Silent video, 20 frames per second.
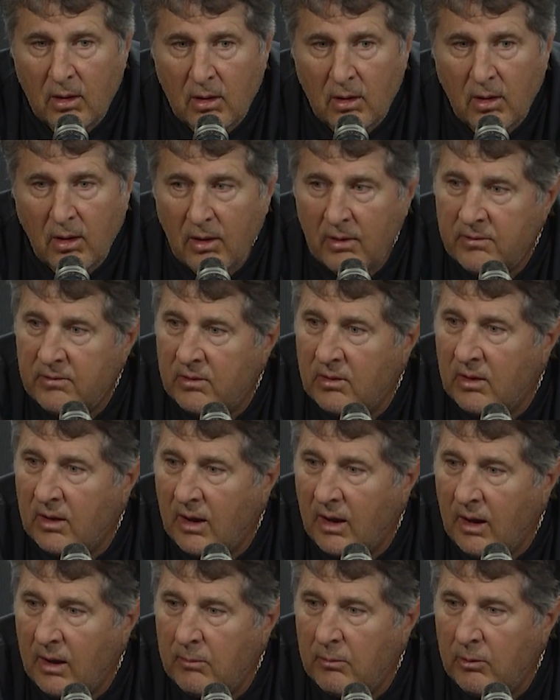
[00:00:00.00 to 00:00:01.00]
lost the
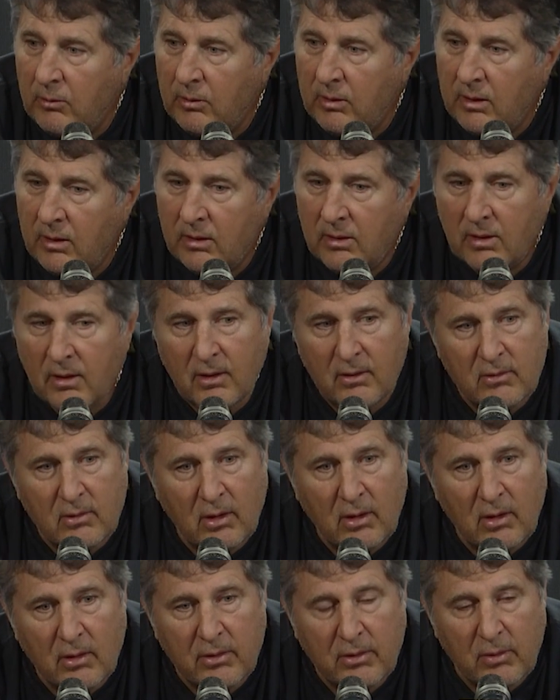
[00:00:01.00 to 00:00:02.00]
game, and we did things
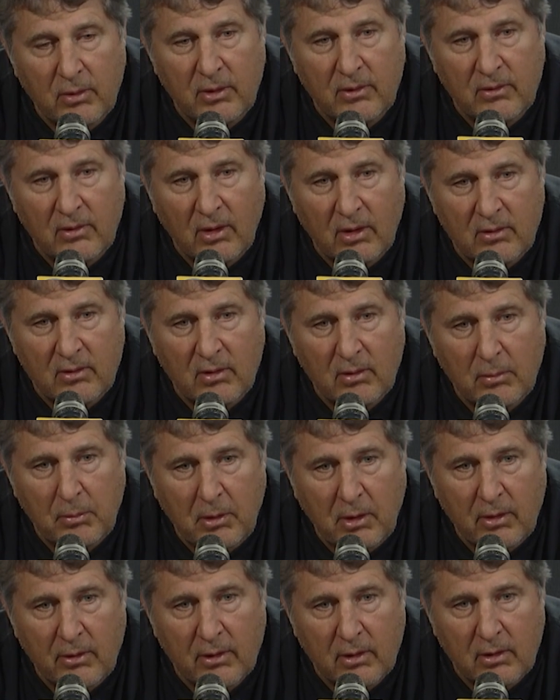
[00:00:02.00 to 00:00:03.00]
on all three sides of the
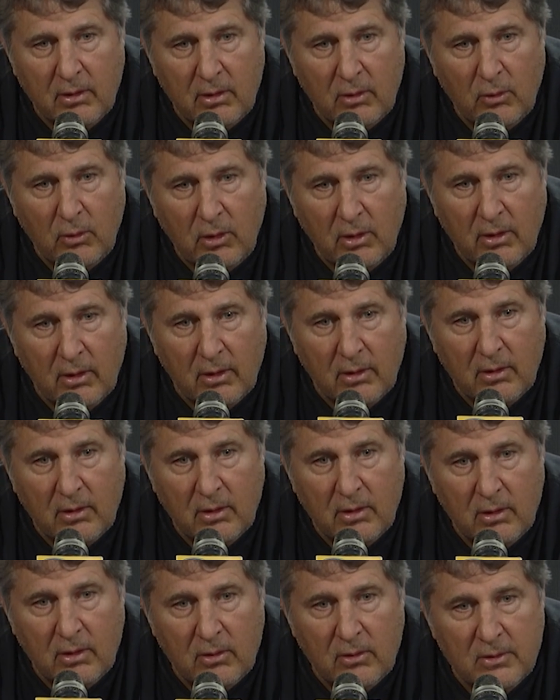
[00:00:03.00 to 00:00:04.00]
ball that could have won it
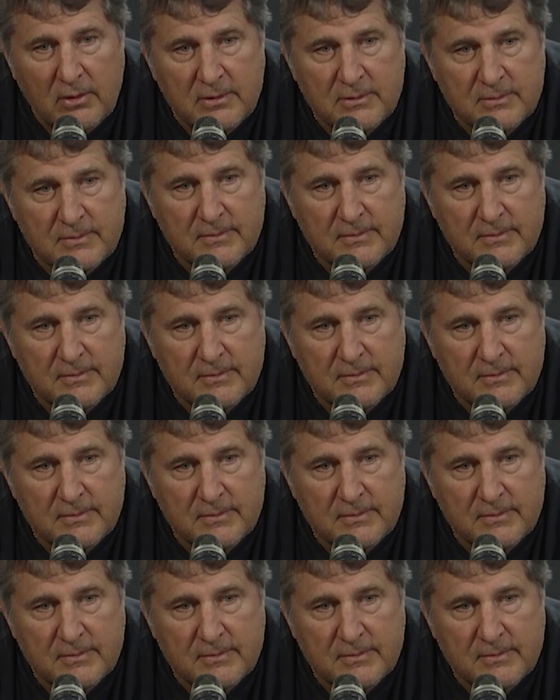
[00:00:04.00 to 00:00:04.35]
too.